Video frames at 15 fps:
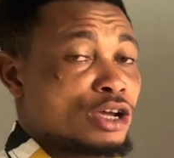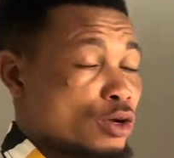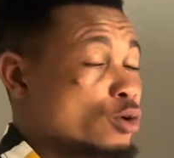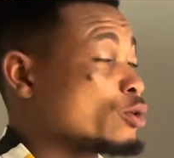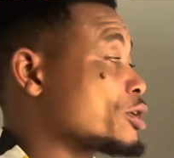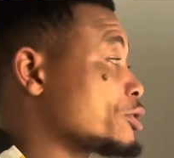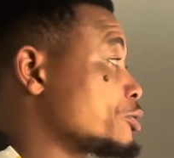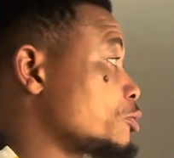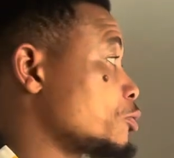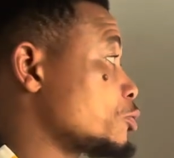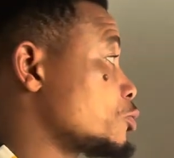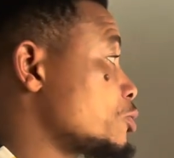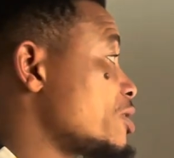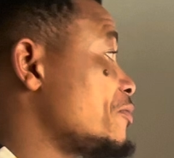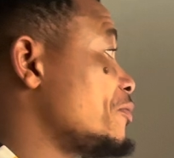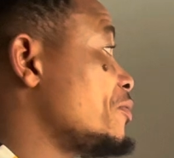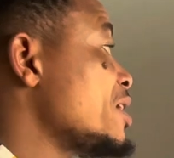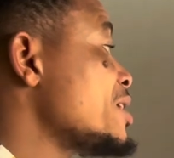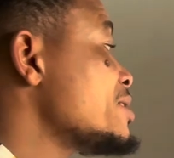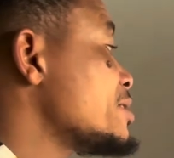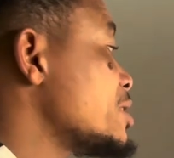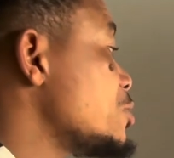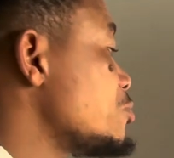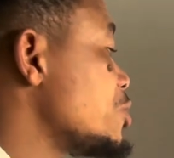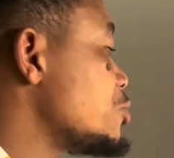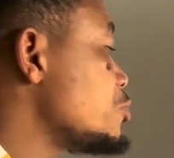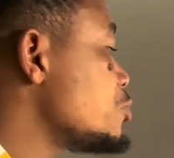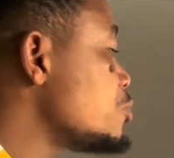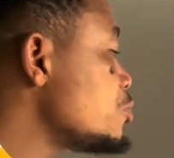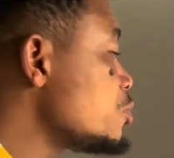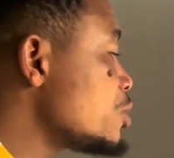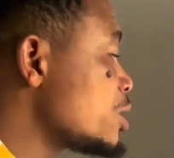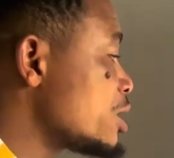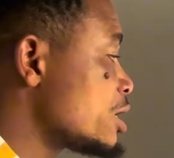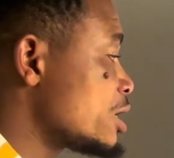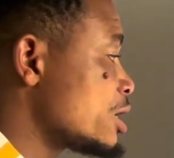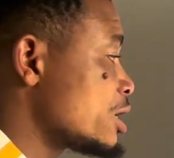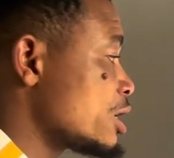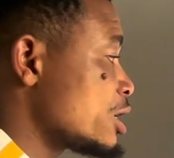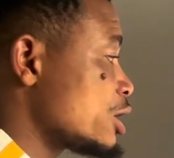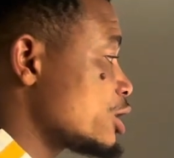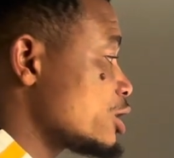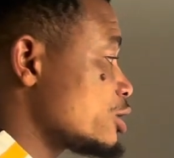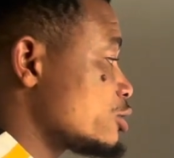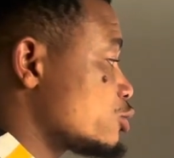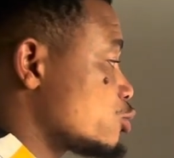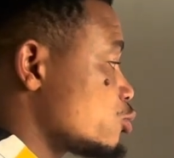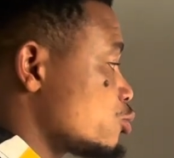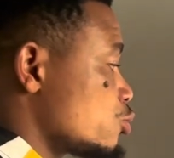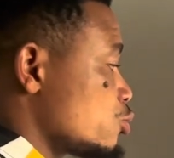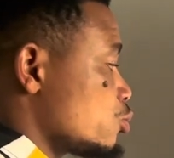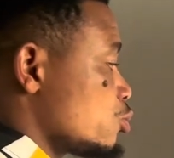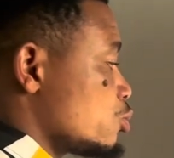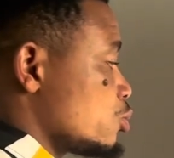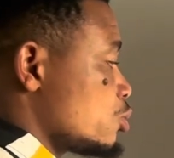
Okay, so the first thing we do is to